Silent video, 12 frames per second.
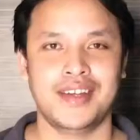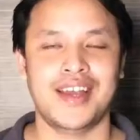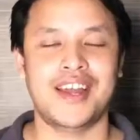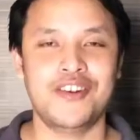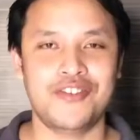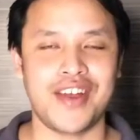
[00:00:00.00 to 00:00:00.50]

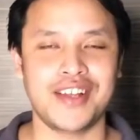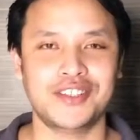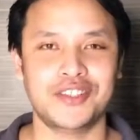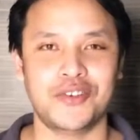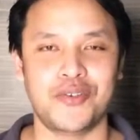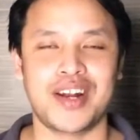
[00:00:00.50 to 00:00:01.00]
Hello
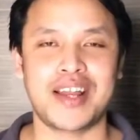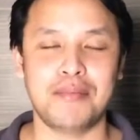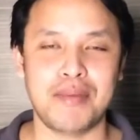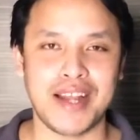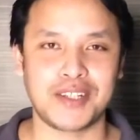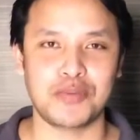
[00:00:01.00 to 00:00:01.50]
friends,
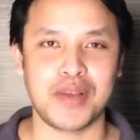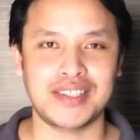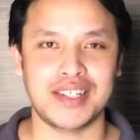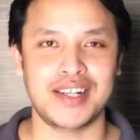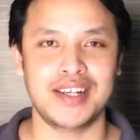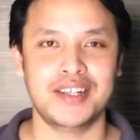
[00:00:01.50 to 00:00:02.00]
welcome back to my
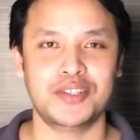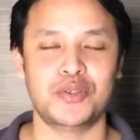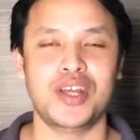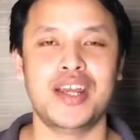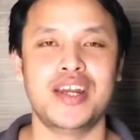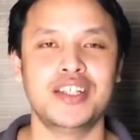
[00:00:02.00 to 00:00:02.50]
channel.
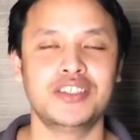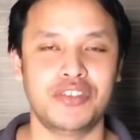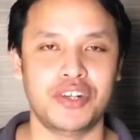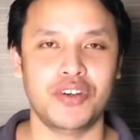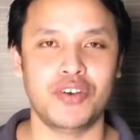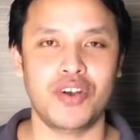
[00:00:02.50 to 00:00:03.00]
Today in this
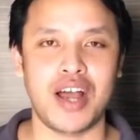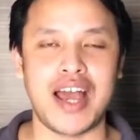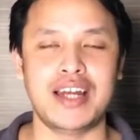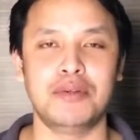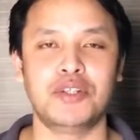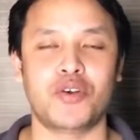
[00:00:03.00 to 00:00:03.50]
video,
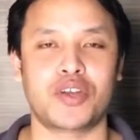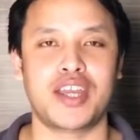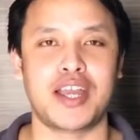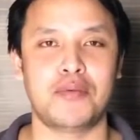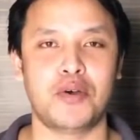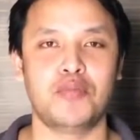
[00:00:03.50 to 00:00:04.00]
I'll be
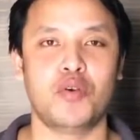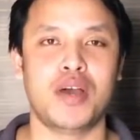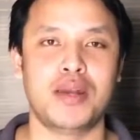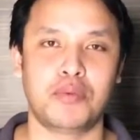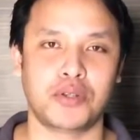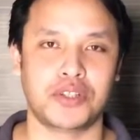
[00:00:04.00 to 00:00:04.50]
talking about
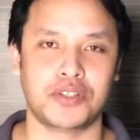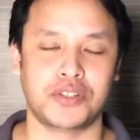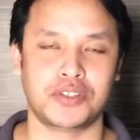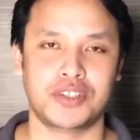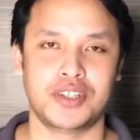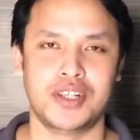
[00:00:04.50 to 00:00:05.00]
mobile
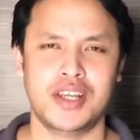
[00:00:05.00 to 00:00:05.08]
processors.